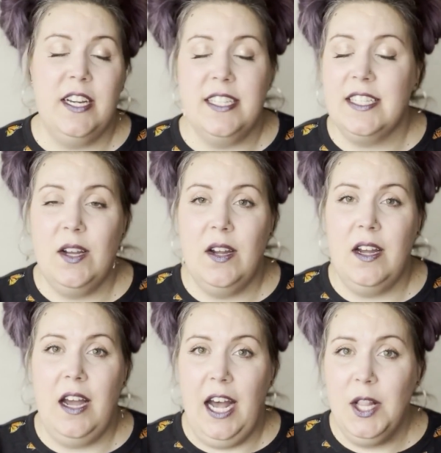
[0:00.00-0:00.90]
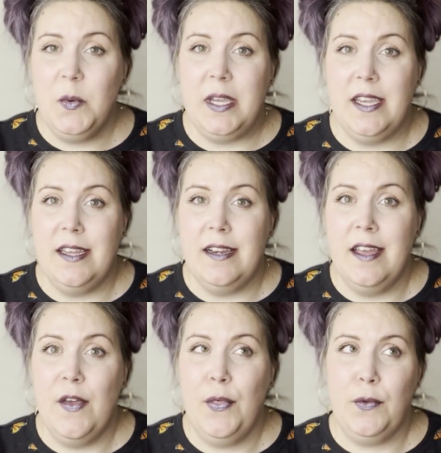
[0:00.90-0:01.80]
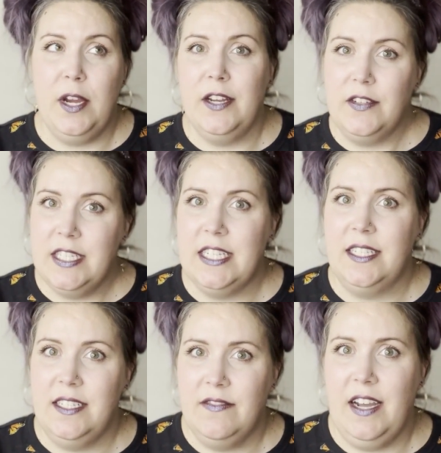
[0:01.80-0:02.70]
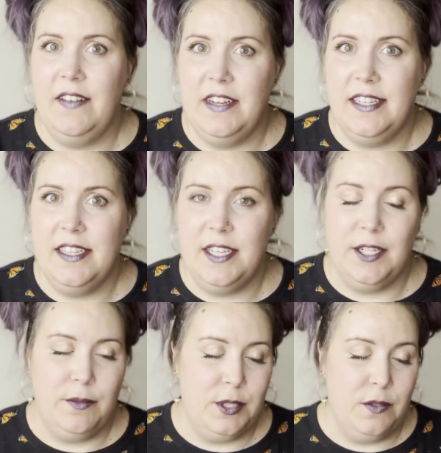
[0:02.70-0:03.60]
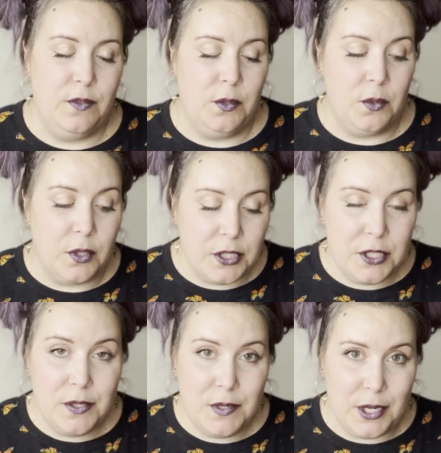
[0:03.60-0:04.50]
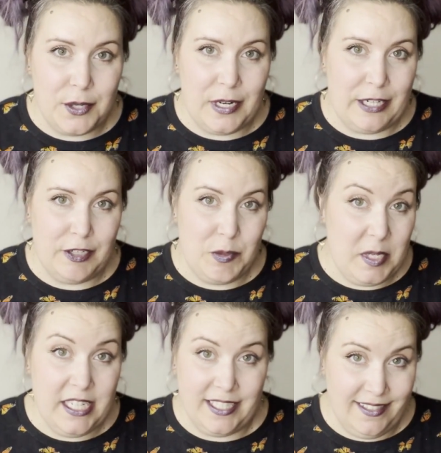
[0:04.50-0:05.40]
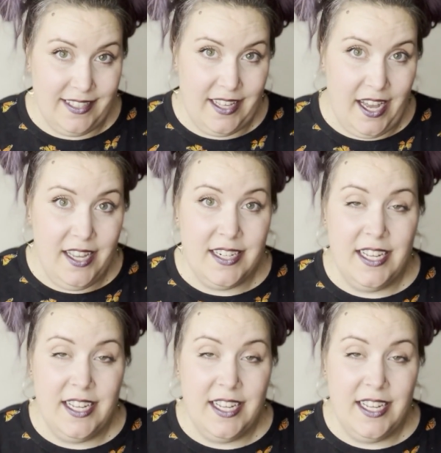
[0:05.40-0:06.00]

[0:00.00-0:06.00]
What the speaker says: It's Halloween 365 days a year, which of course you know I would be into that.